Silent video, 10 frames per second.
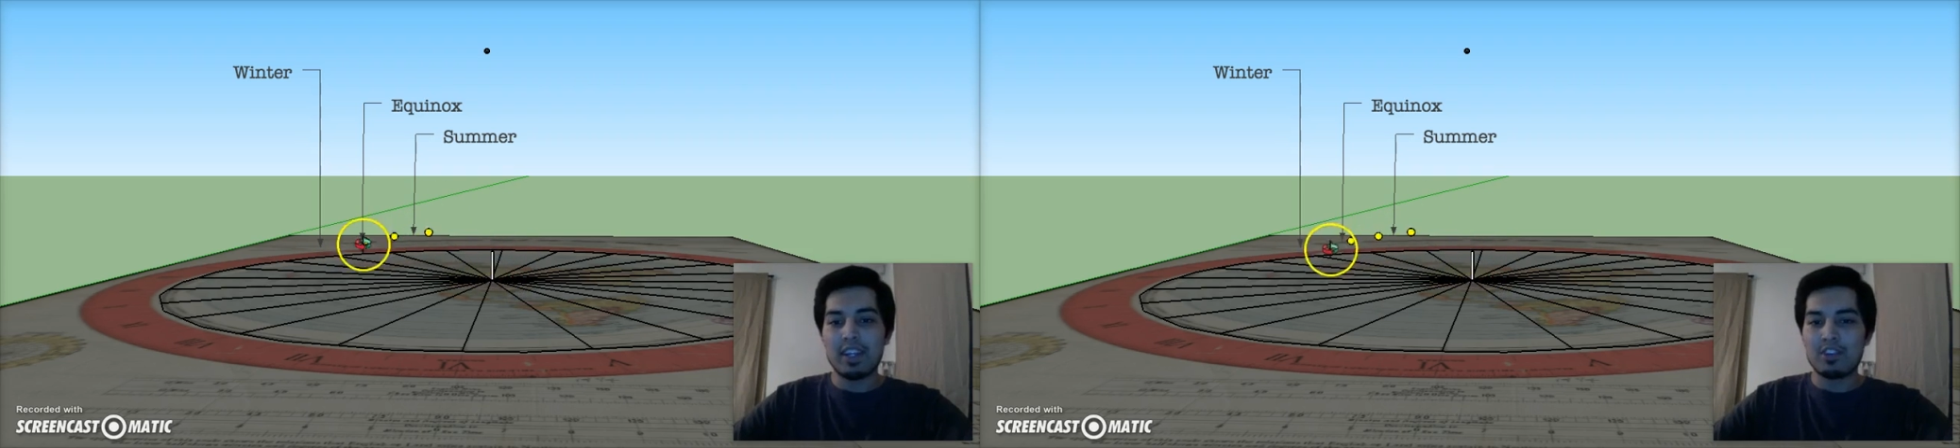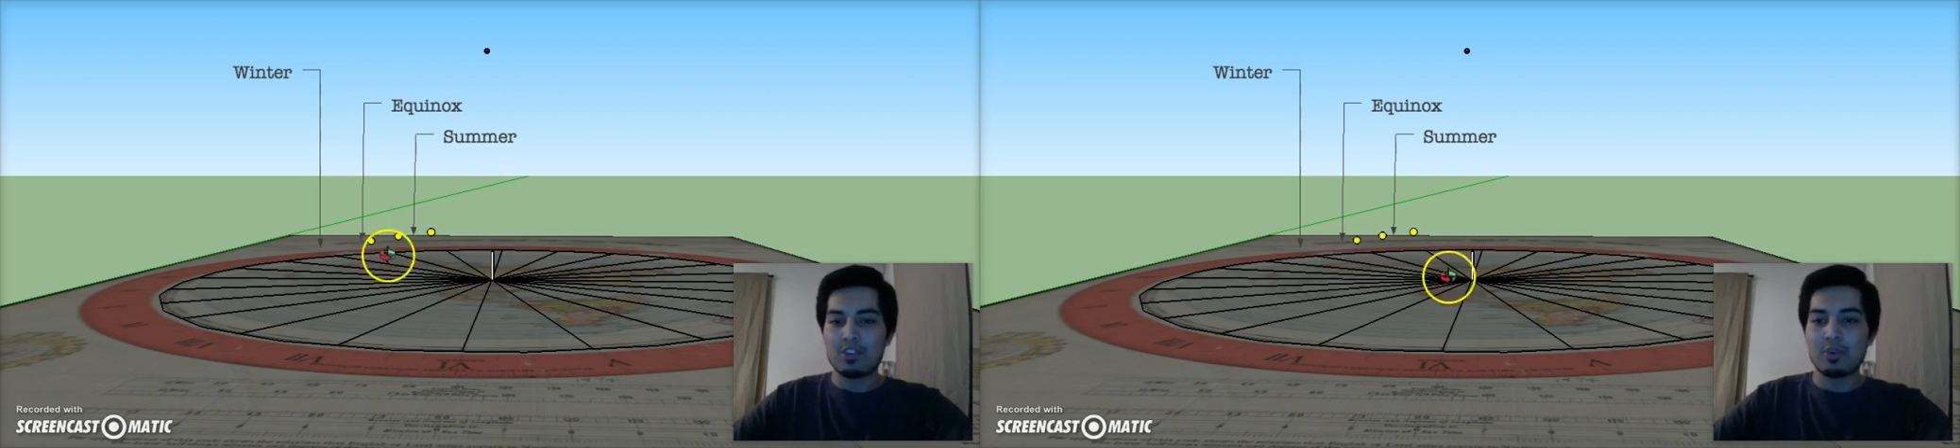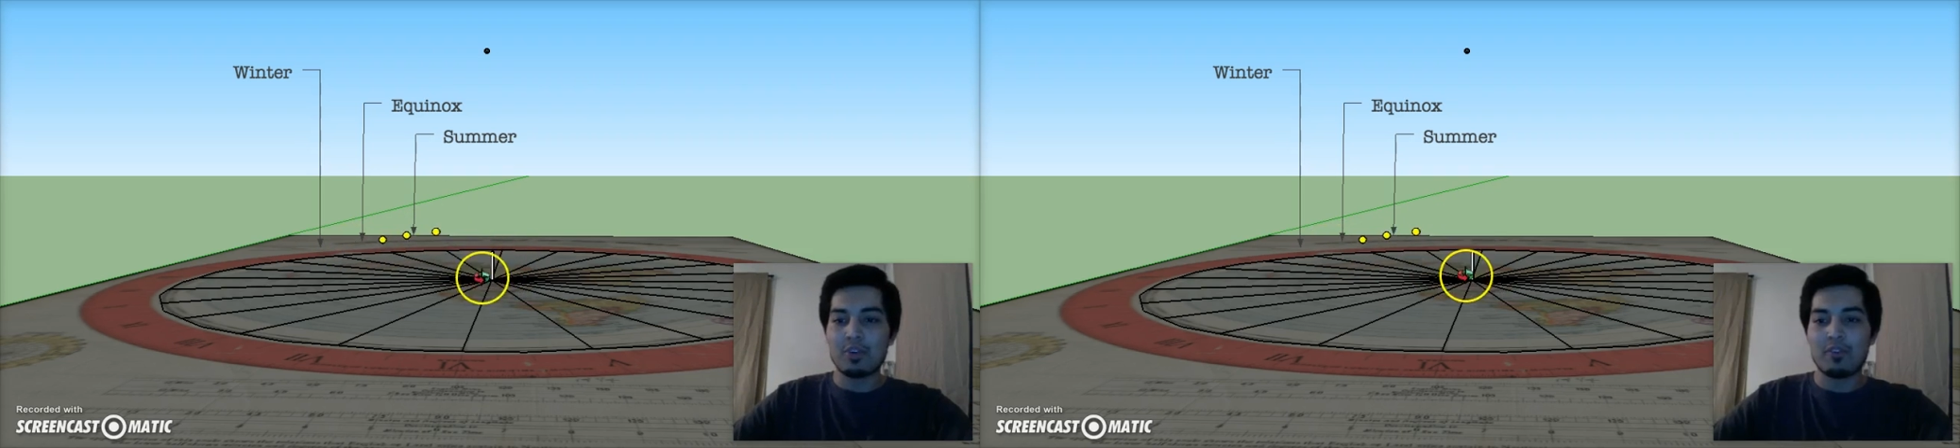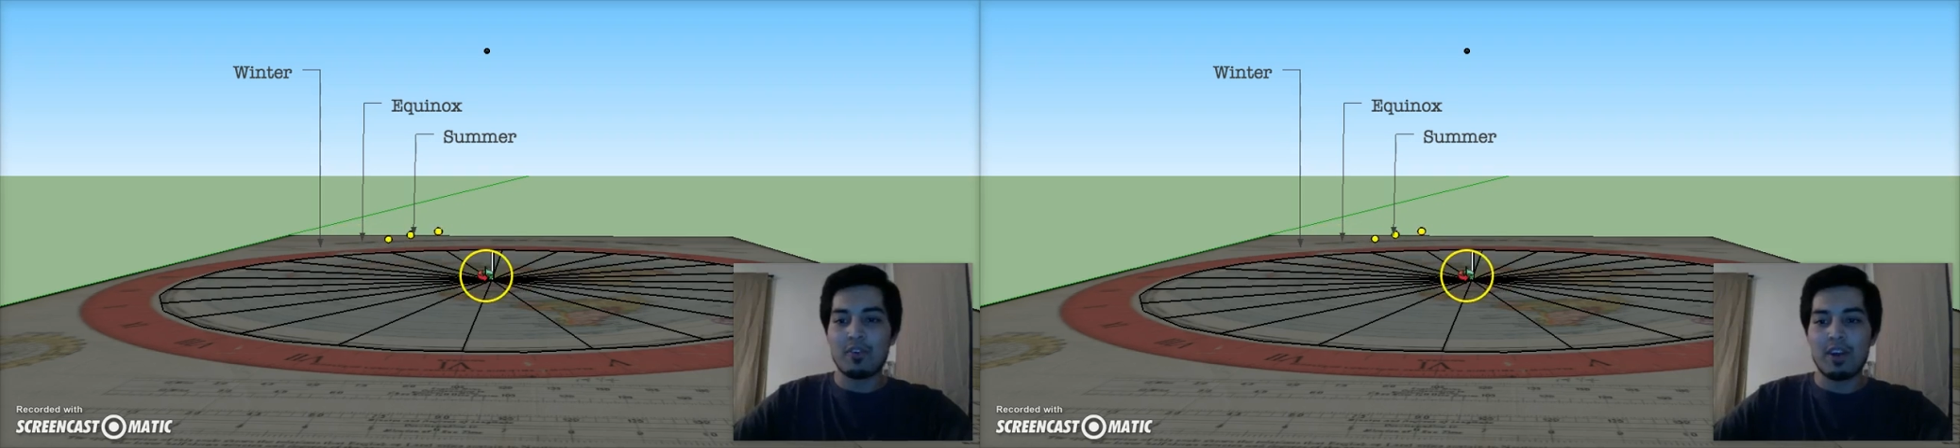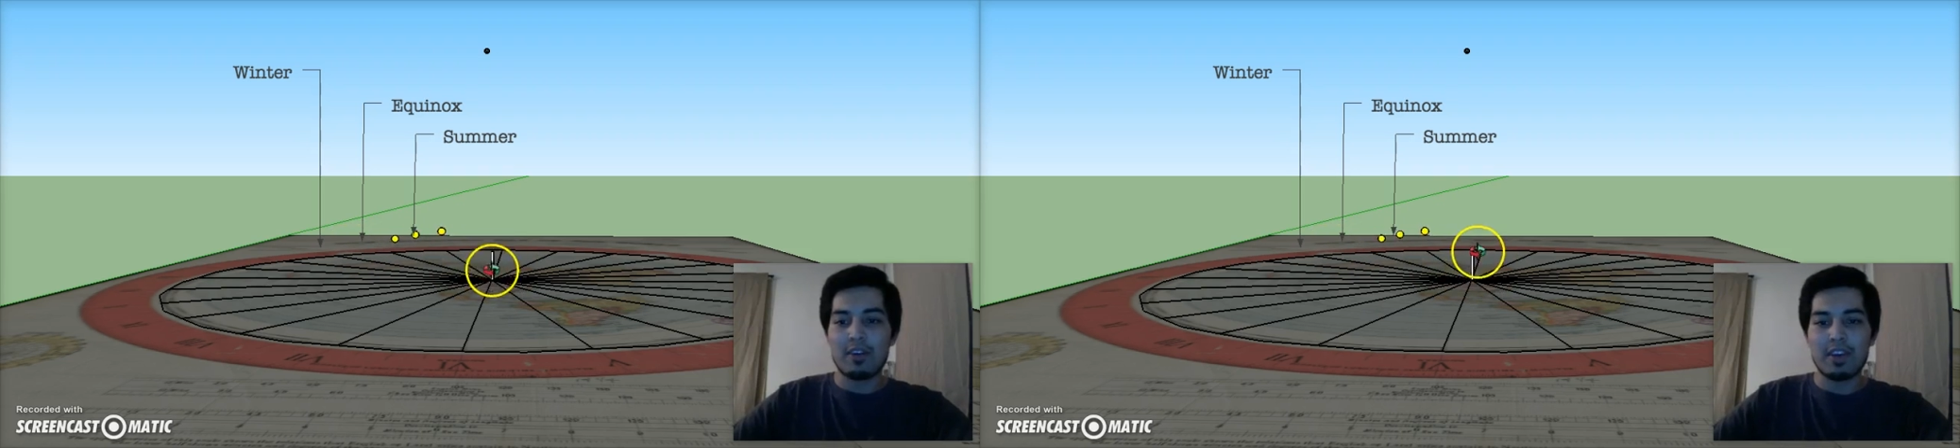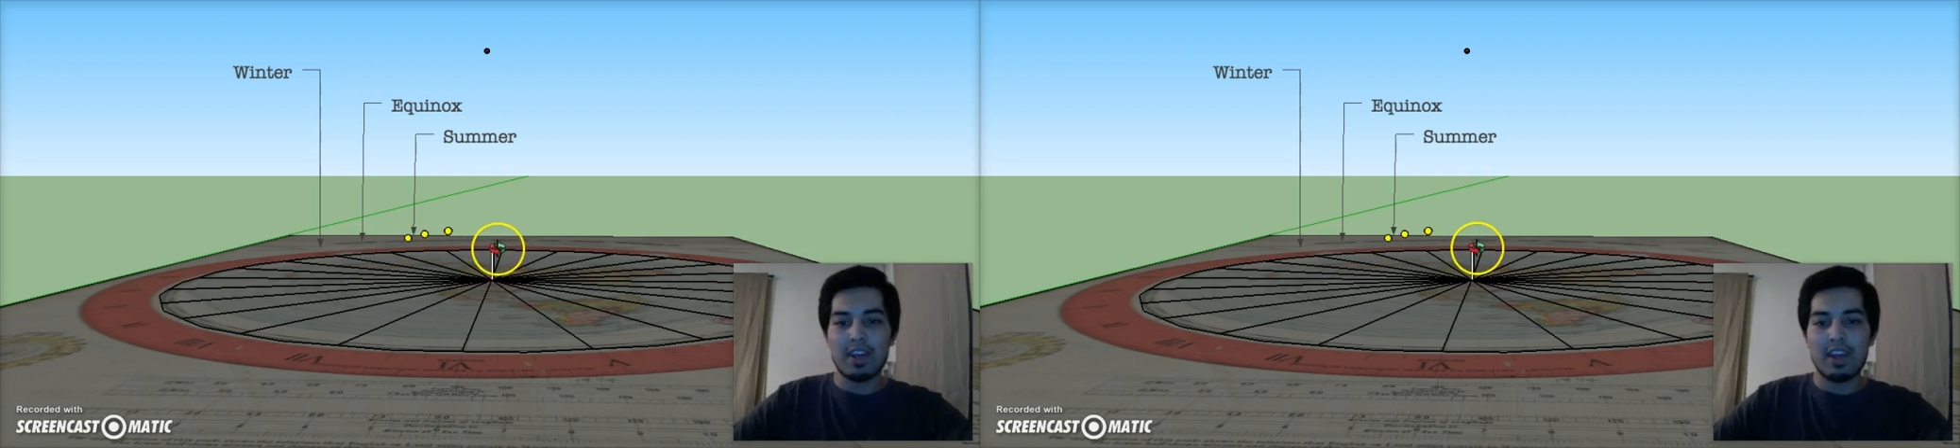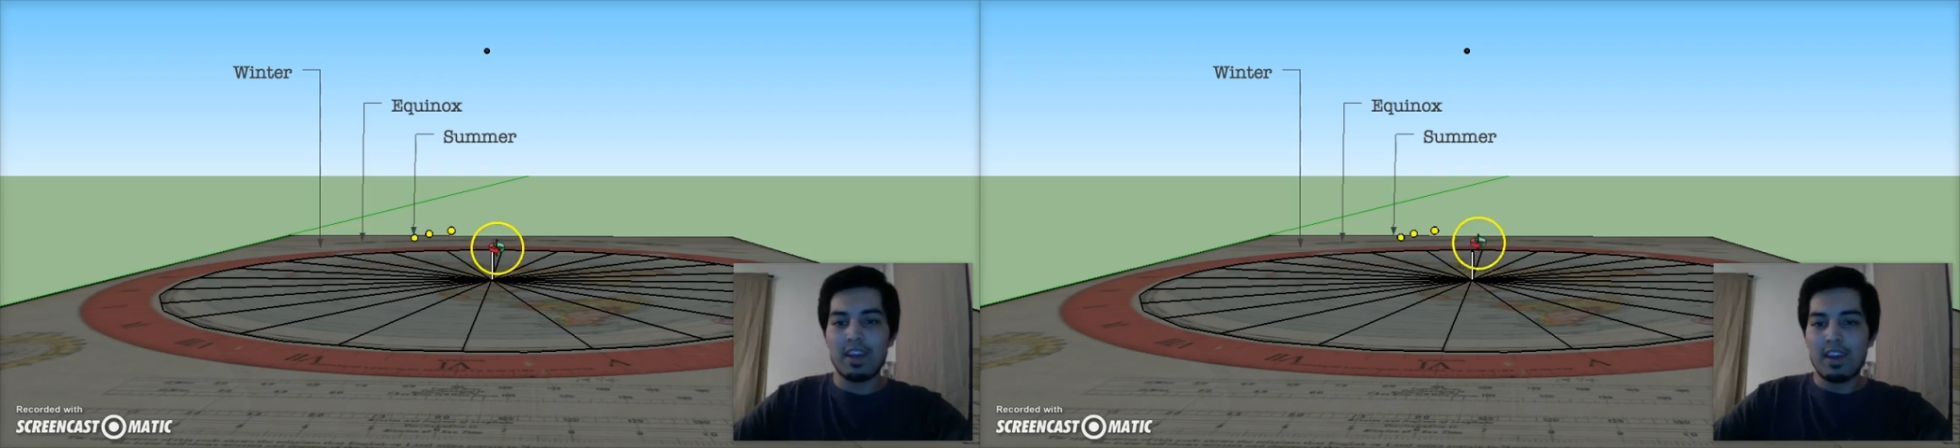each 24 hour day.